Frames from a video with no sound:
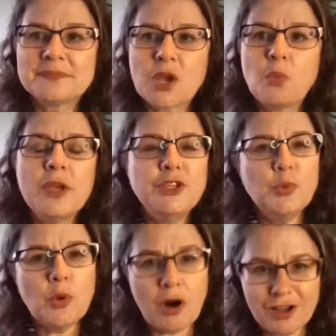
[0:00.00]
when
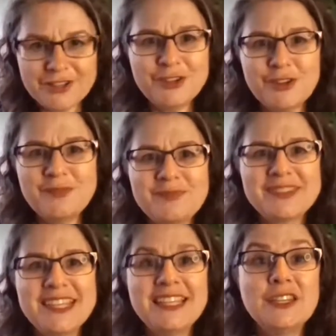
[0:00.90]
you honor
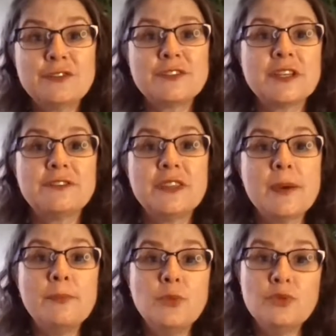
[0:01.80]
the gift of the
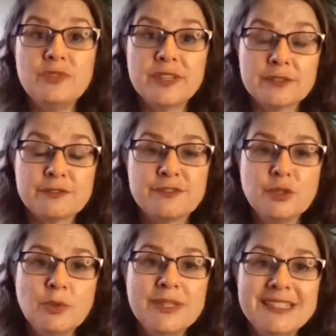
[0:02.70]
moving, the
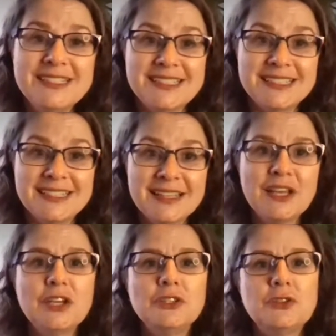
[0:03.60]
fluidity,
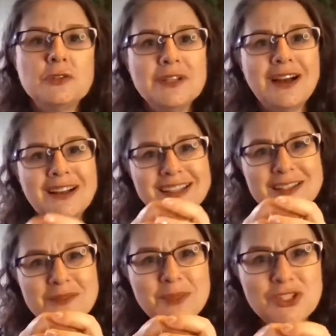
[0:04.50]
you're not going
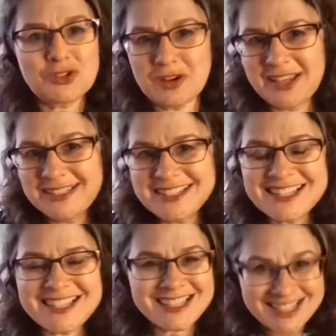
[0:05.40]
to be trying to
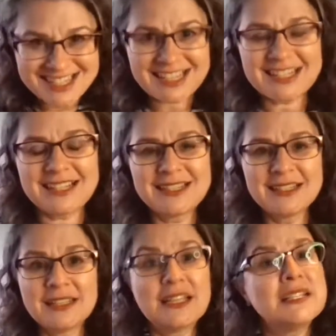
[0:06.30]
stick
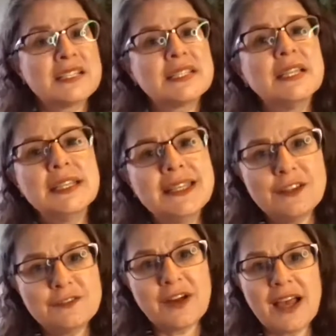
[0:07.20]
and
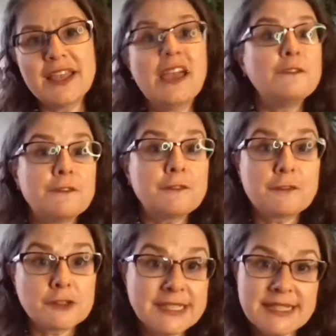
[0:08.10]
solidify and
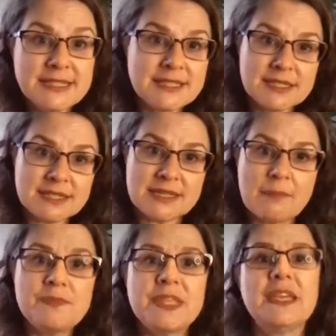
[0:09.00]
freeze
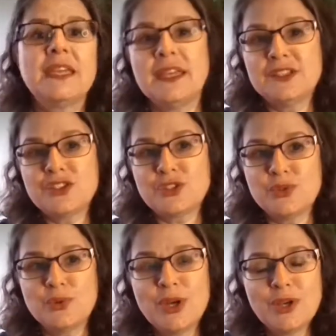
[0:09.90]
something
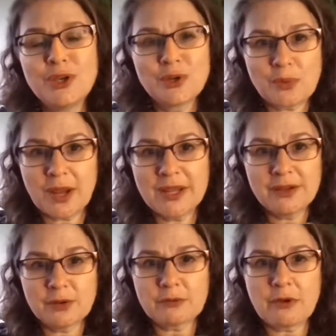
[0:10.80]
into right
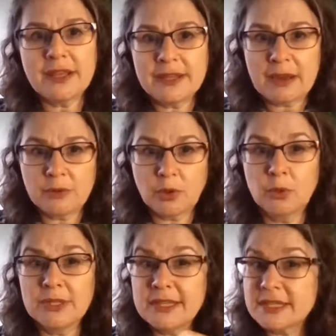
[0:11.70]
here and right now and
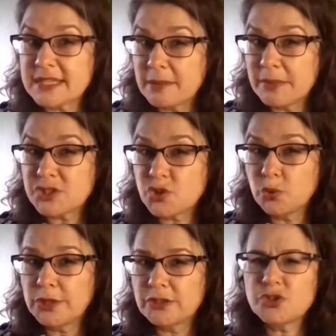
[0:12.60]
only this, and I must
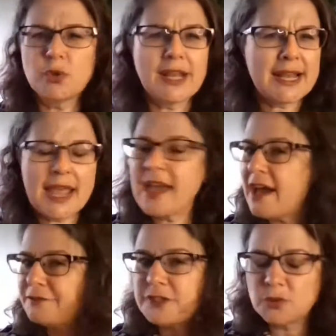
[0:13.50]
hold on to it, and I
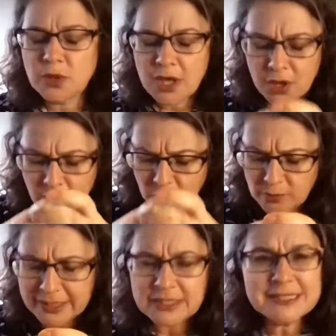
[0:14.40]
have to, oh
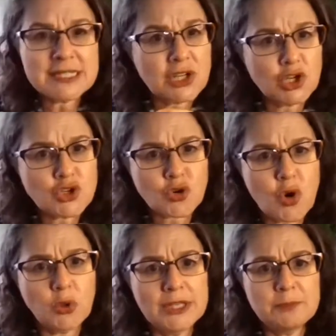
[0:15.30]
my goodness,
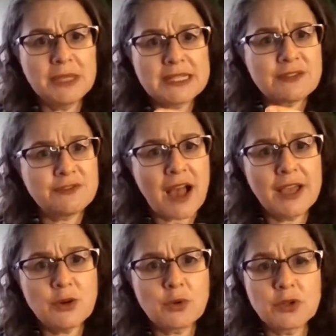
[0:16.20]
control it, because if
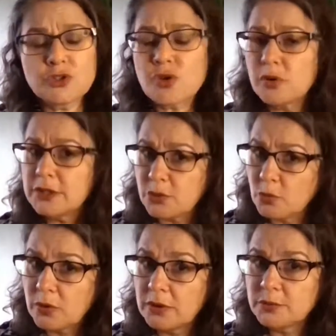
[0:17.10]
I don't control it, the
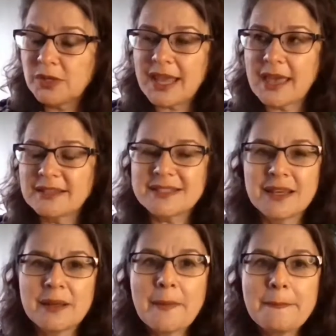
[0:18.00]
world would end.
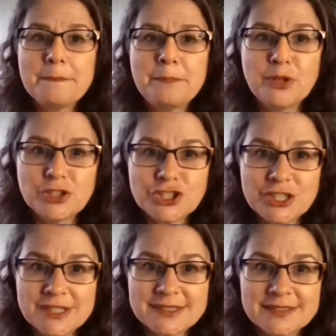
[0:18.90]

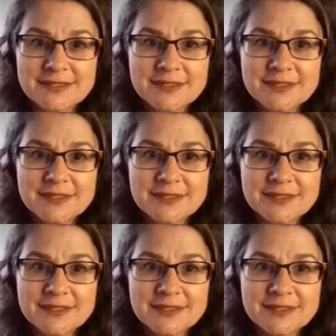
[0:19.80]
Bullshit.